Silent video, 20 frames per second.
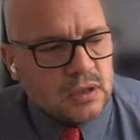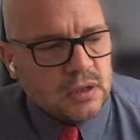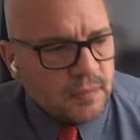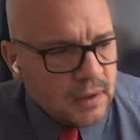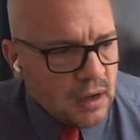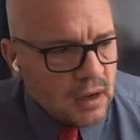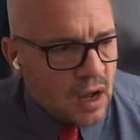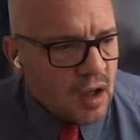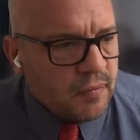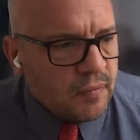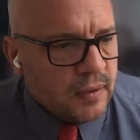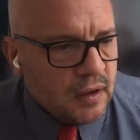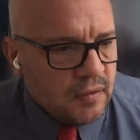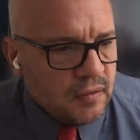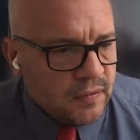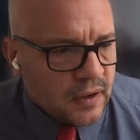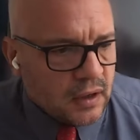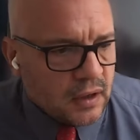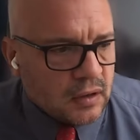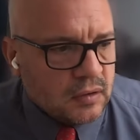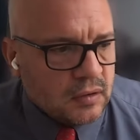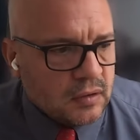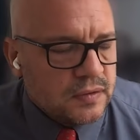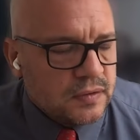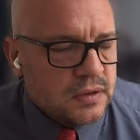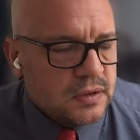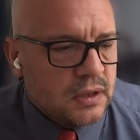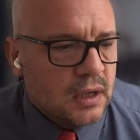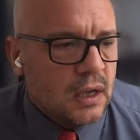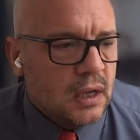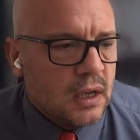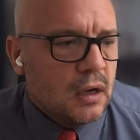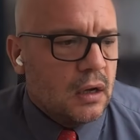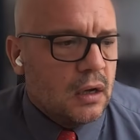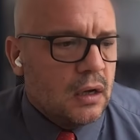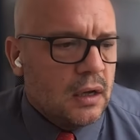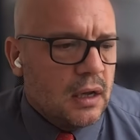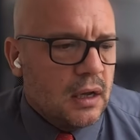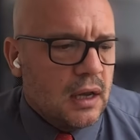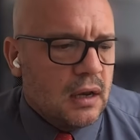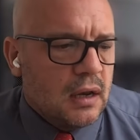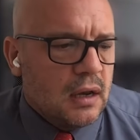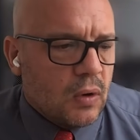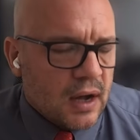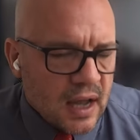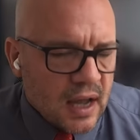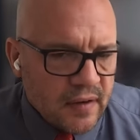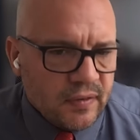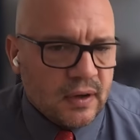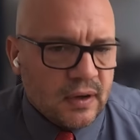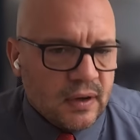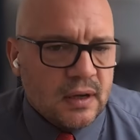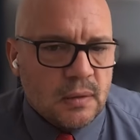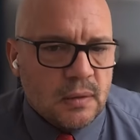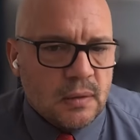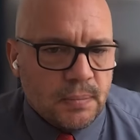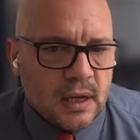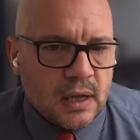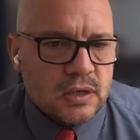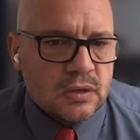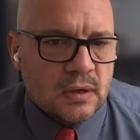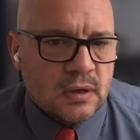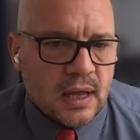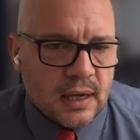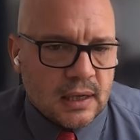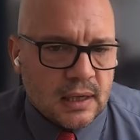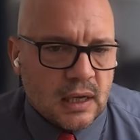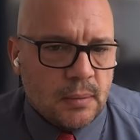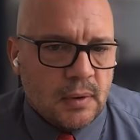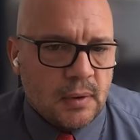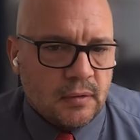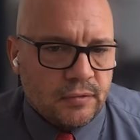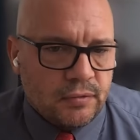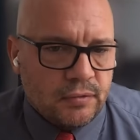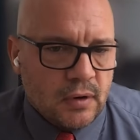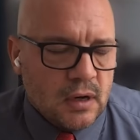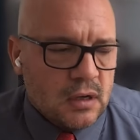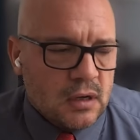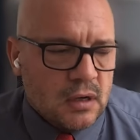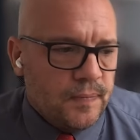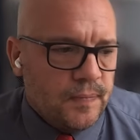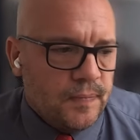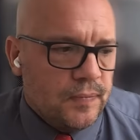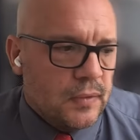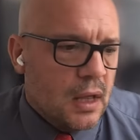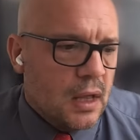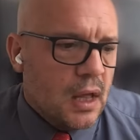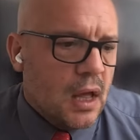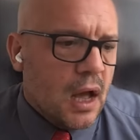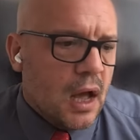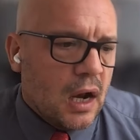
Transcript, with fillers: So I've been I've been involved uh, in quite heavily in debates on academic freedom,